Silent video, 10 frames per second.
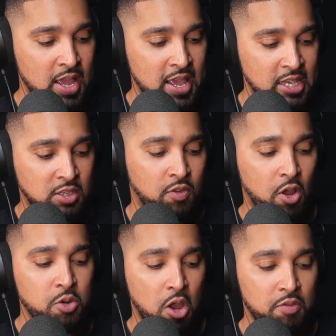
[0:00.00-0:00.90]
He's
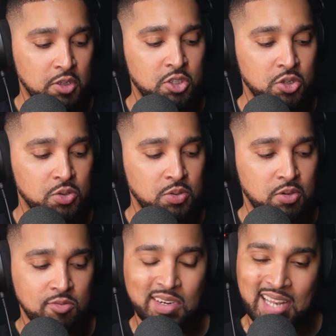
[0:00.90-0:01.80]
flown over to,
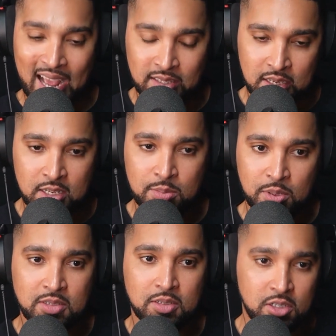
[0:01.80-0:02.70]
redacted,
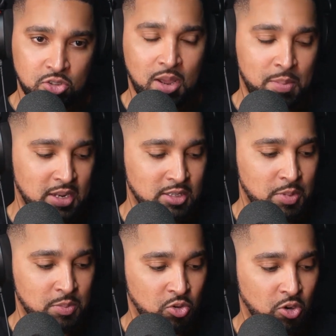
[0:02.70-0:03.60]
because I'm going to try and make this a
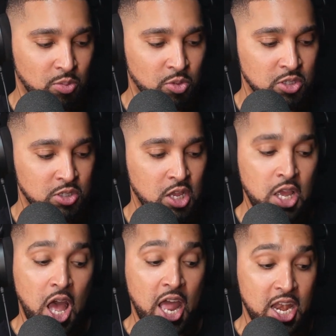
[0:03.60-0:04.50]
bit more anonymous,
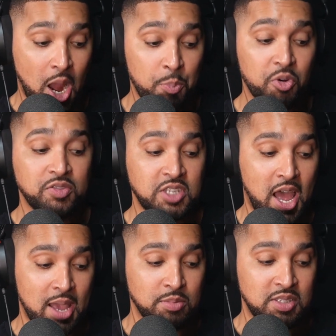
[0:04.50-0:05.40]
a number of
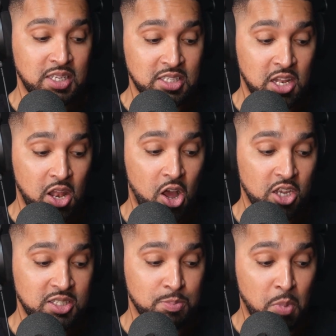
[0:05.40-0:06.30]
times since
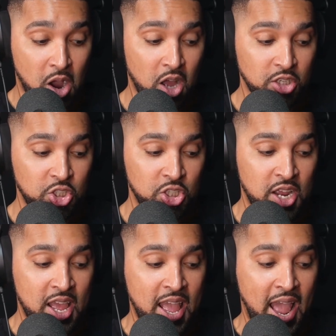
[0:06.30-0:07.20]
last March,
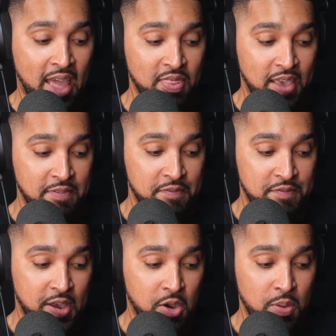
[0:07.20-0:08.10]
and they
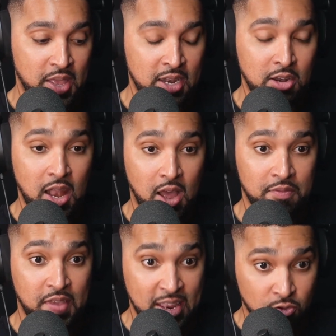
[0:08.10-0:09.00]
fell in
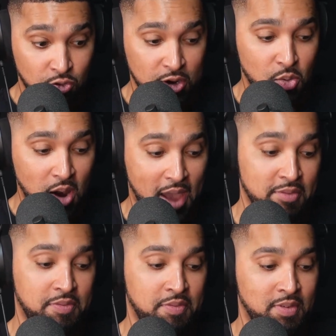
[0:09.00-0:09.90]
love in real
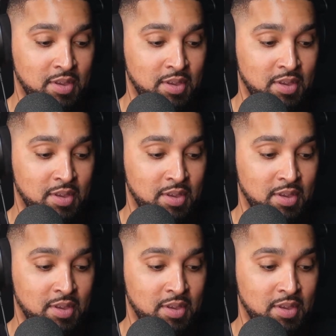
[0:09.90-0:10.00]
life.